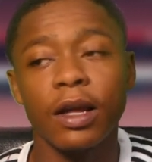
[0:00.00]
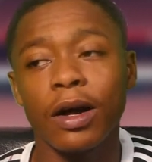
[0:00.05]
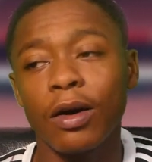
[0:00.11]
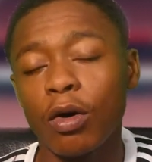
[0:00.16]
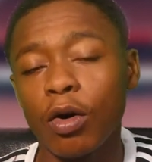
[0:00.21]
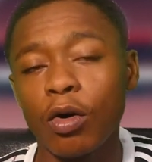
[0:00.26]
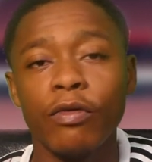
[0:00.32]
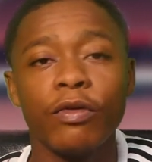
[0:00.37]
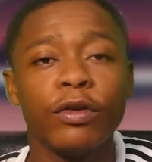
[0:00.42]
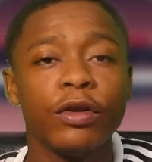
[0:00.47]
Now,
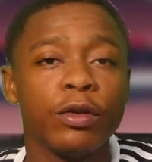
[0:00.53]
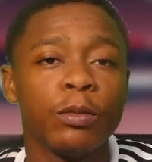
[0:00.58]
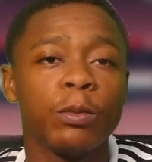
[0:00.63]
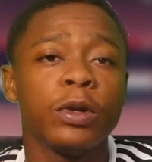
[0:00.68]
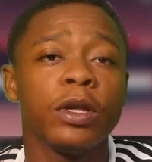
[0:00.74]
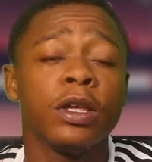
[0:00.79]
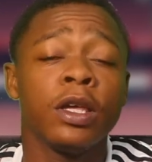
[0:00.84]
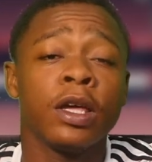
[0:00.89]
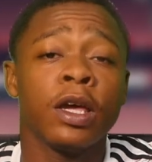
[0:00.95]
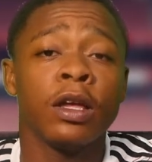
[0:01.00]
over the
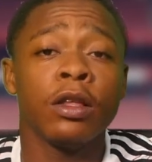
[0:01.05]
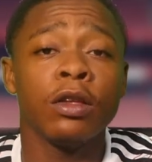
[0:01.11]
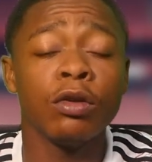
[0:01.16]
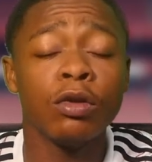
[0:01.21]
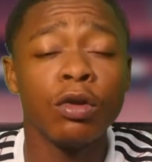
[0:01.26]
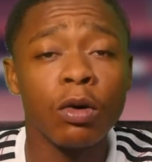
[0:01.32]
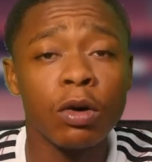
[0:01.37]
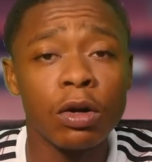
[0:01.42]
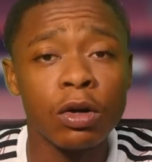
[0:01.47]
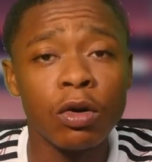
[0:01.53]
weekend, you
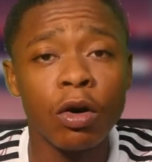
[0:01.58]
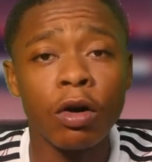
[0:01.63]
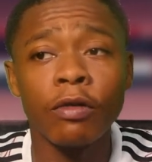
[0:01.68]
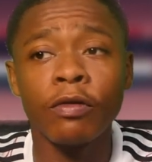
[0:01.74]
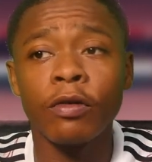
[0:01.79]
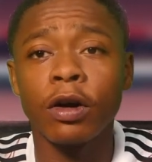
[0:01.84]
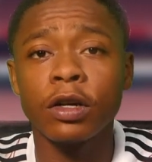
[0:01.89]
know, a lot of